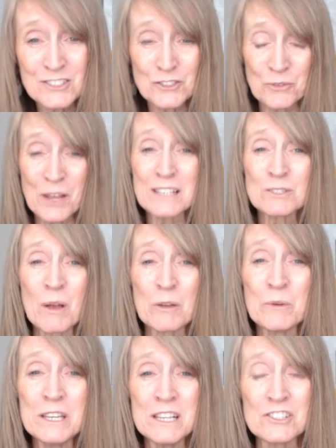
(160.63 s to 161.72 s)
So that's why
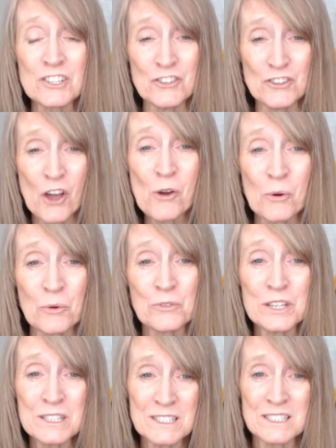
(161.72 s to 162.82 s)
we need to know
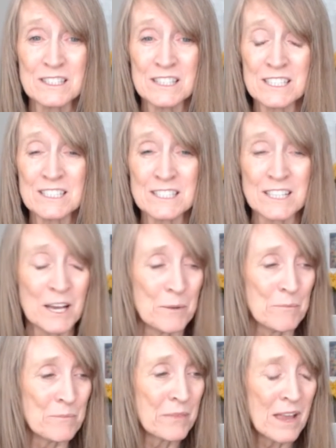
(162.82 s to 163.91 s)
this this
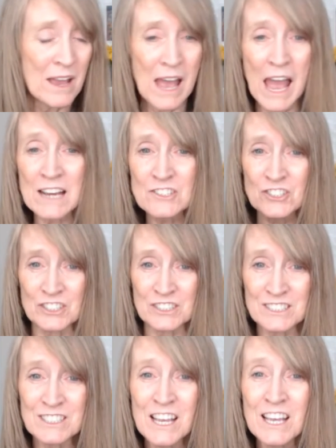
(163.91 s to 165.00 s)
um,
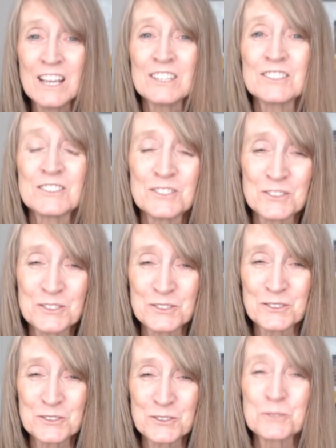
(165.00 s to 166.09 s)
actions
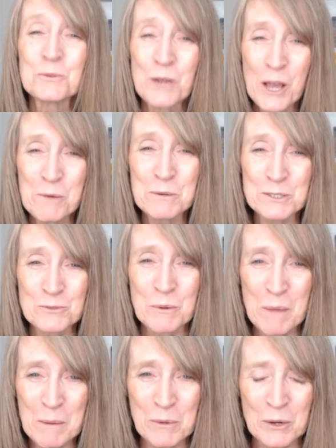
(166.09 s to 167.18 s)
to help us
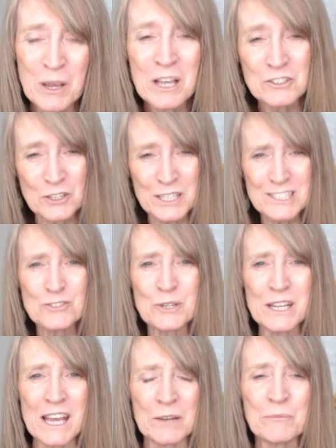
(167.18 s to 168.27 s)
remember. So let's do it
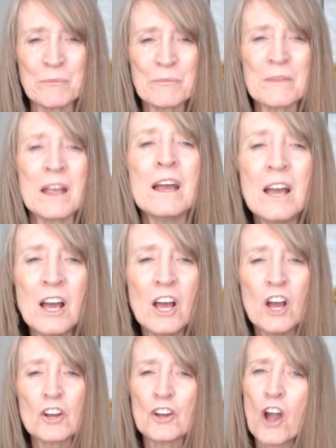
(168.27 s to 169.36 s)
again.
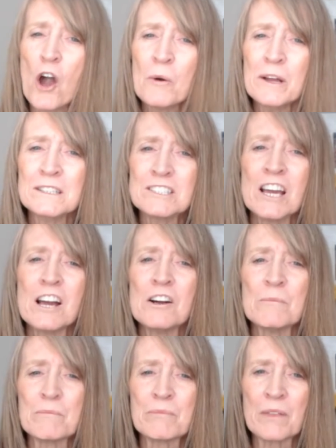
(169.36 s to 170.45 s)
Go and
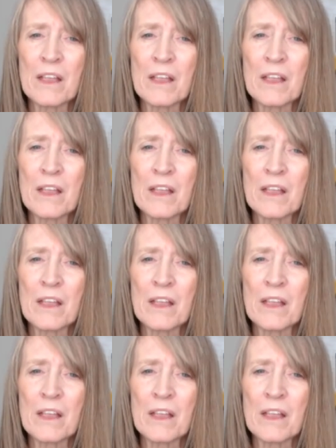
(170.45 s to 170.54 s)
tell